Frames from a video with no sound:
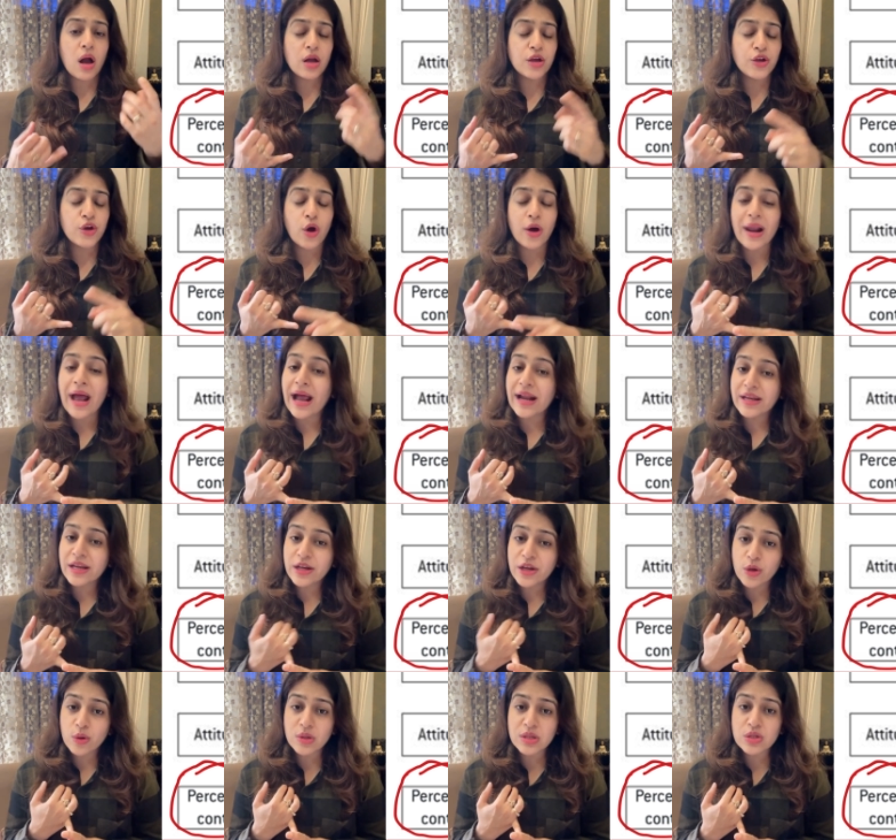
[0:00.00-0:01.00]
your
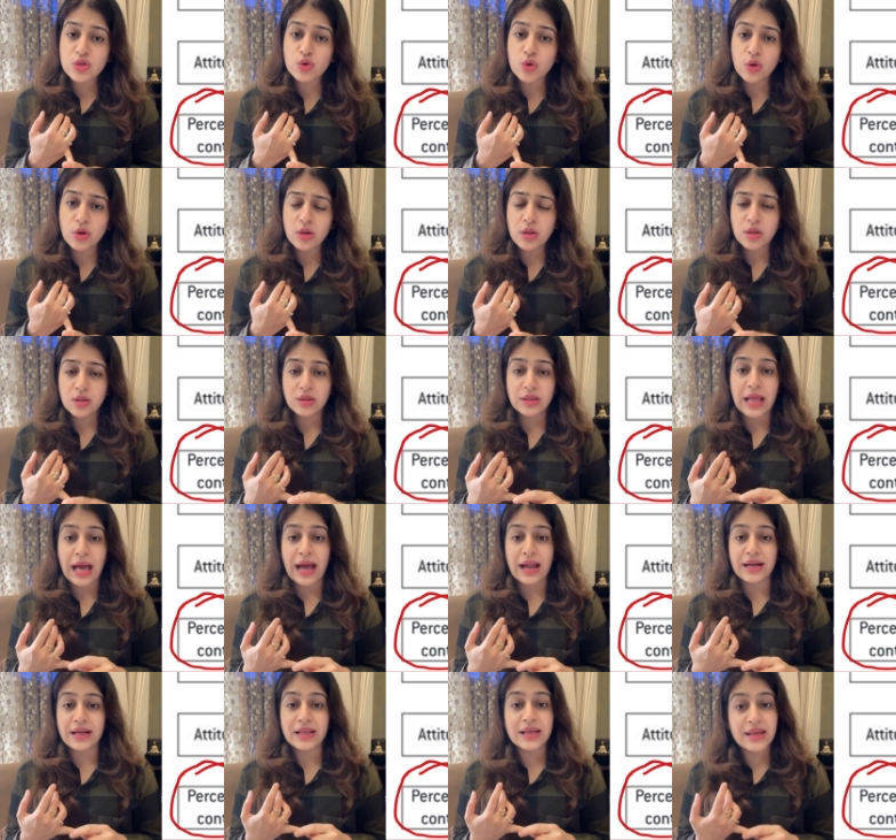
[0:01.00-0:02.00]
attitude is good,
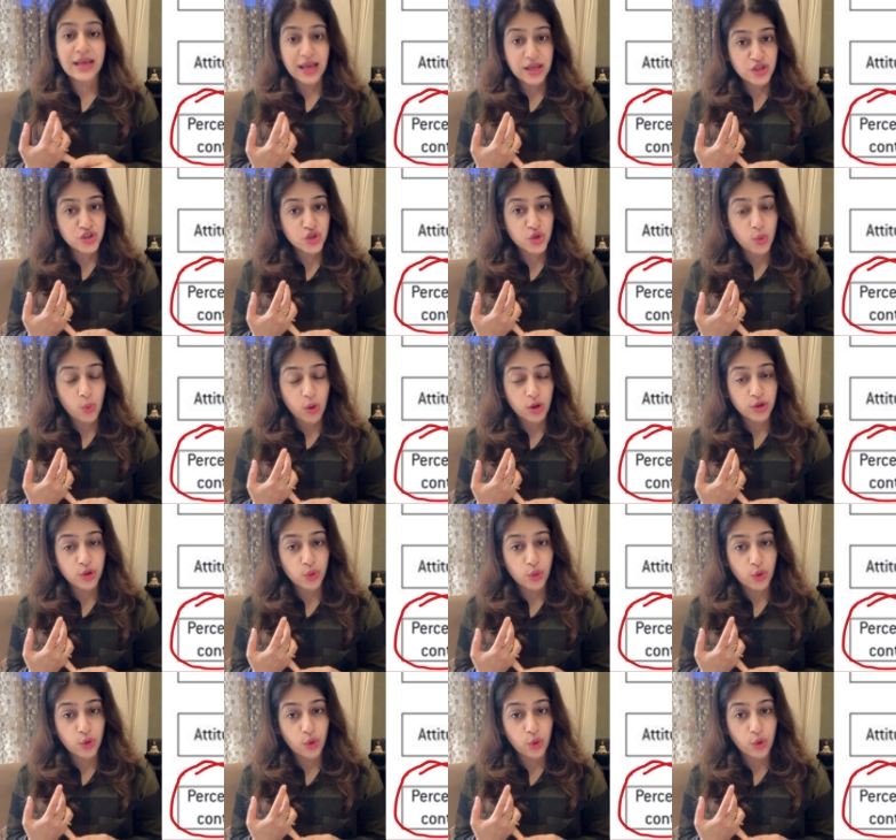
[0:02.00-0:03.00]
that yes, you want
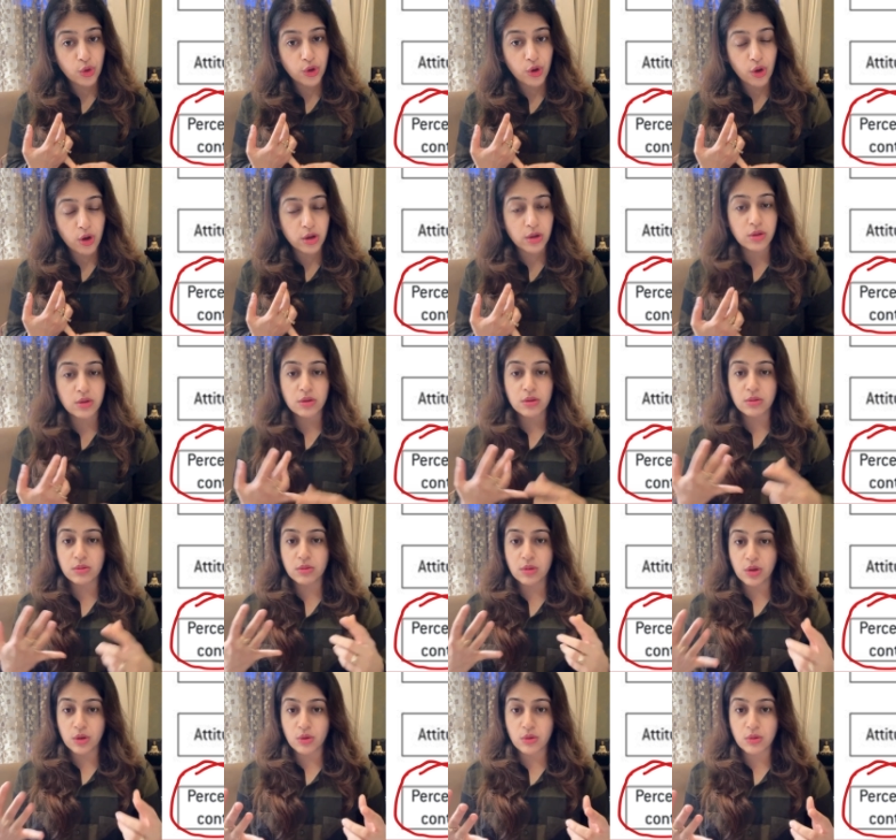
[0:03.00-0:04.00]
to grow your,
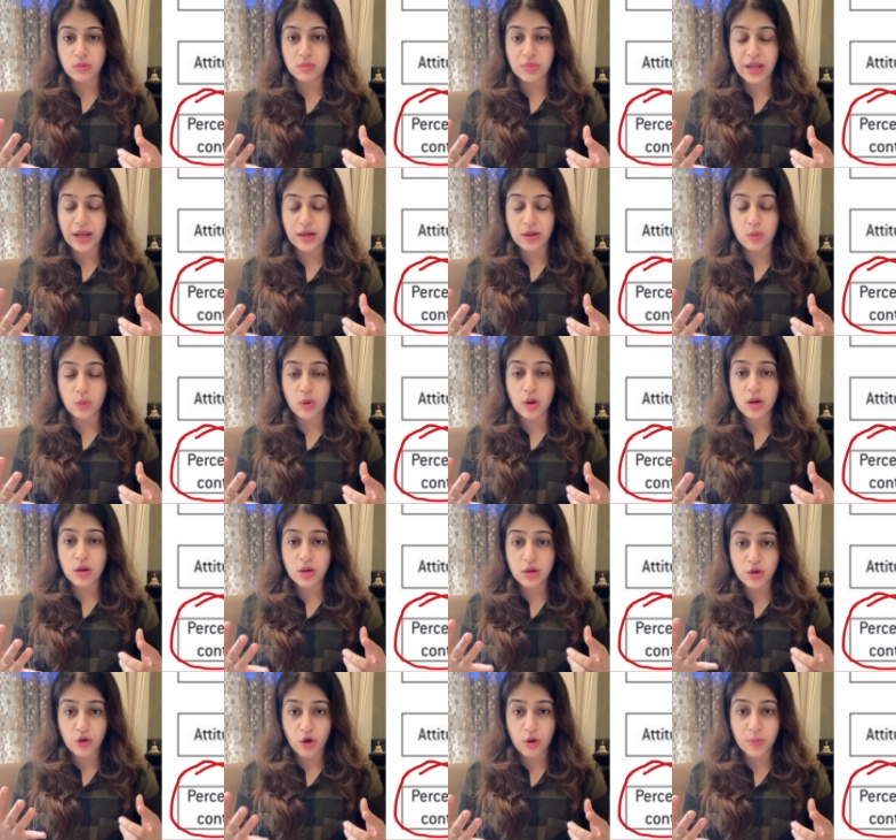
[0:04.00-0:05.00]
you know, network,
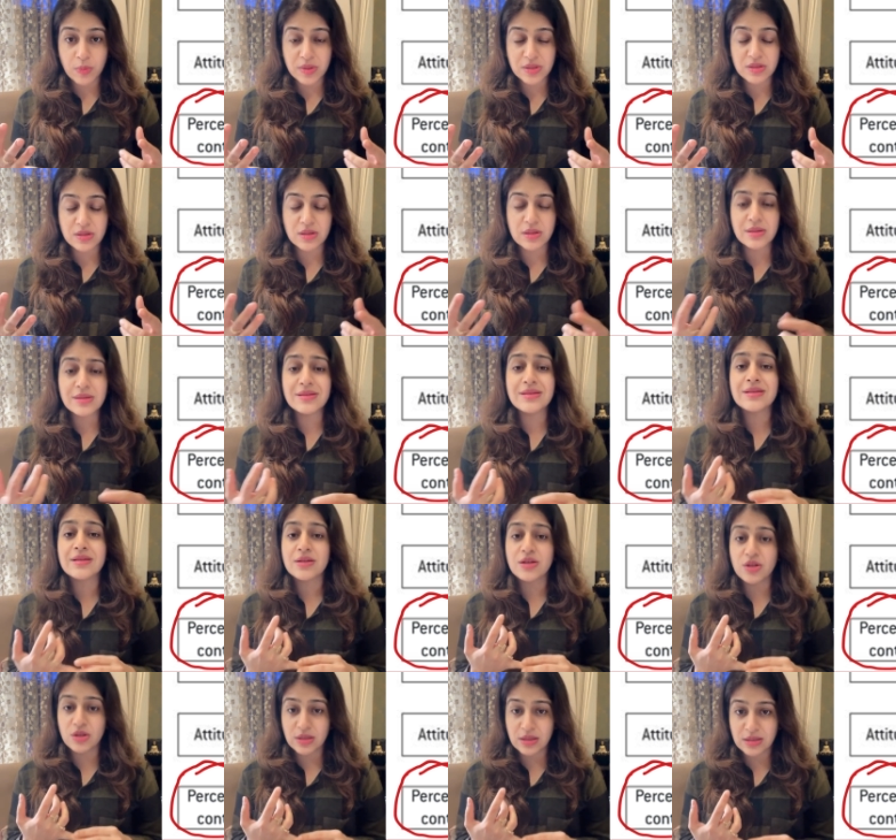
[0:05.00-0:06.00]
your
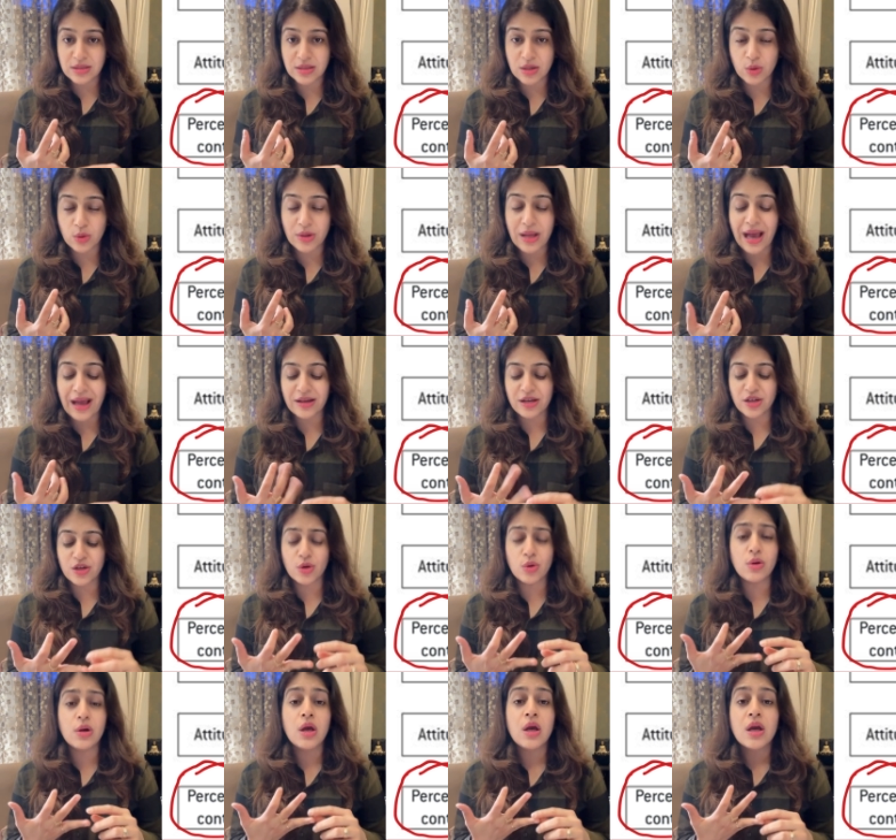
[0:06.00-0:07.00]
business. It's a good
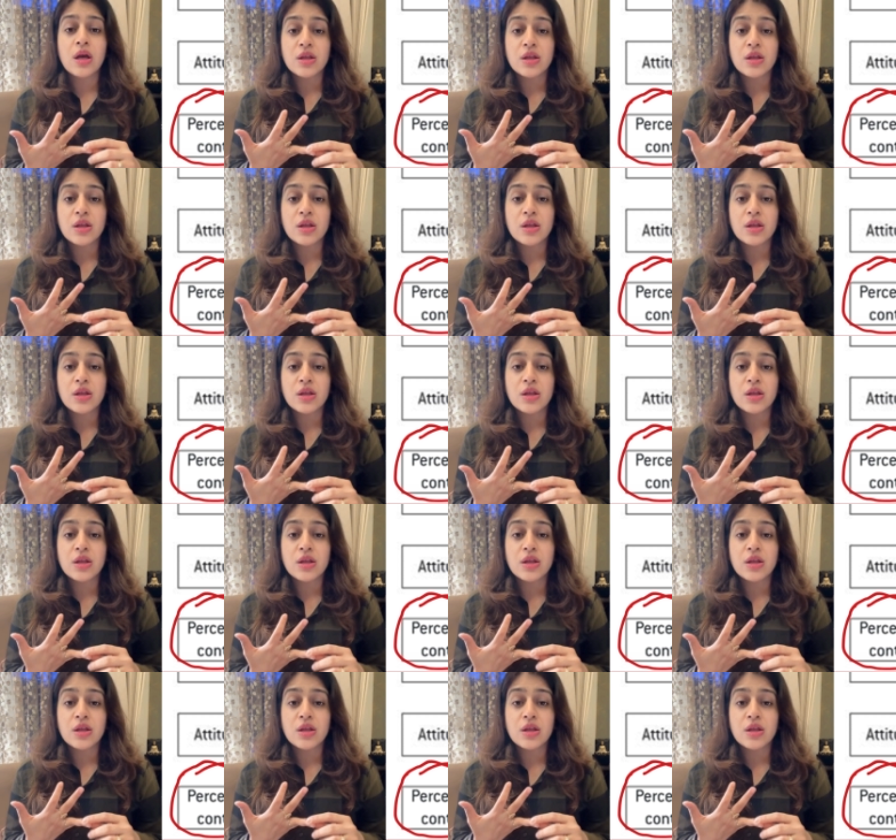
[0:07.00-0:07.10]
attitude.